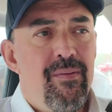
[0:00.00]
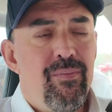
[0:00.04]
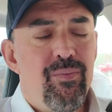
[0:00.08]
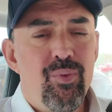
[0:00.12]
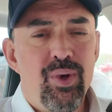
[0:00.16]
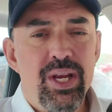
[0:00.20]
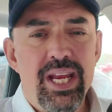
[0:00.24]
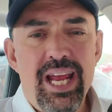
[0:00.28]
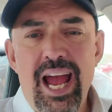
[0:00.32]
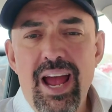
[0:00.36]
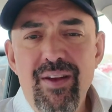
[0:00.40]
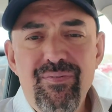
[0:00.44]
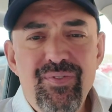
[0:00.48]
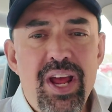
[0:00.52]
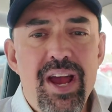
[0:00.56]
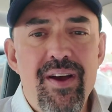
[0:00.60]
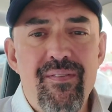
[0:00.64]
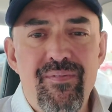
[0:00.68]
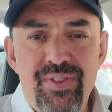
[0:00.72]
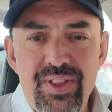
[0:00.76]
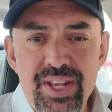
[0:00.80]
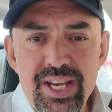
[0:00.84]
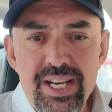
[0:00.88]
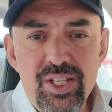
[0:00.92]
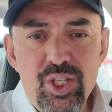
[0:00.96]
Well, you have to
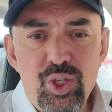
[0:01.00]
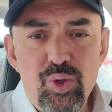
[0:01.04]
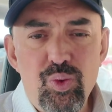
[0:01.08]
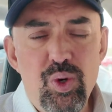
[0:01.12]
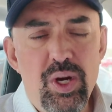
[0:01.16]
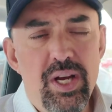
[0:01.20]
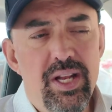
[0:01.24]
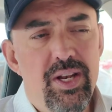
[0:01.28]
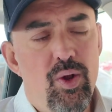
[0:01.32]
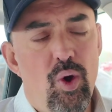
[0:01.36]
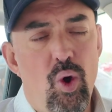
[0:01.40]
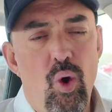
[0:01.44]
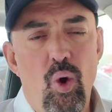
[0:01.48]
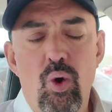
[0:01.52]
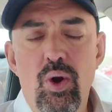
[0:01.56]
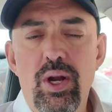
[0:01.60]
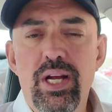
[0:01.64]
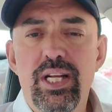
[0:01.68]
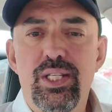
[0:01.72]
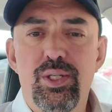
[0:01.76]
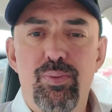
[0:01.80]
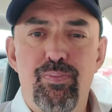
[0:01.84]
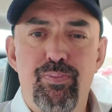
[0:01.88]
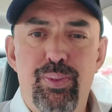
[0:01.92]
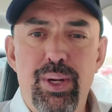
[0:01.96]
have this one or
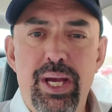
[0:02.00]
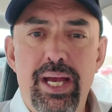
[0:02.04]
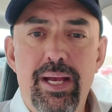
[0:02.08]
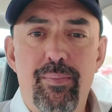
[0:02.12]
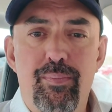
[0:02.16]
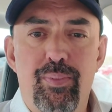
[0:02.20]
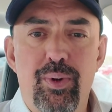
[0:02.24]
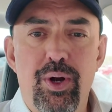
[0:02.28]
its big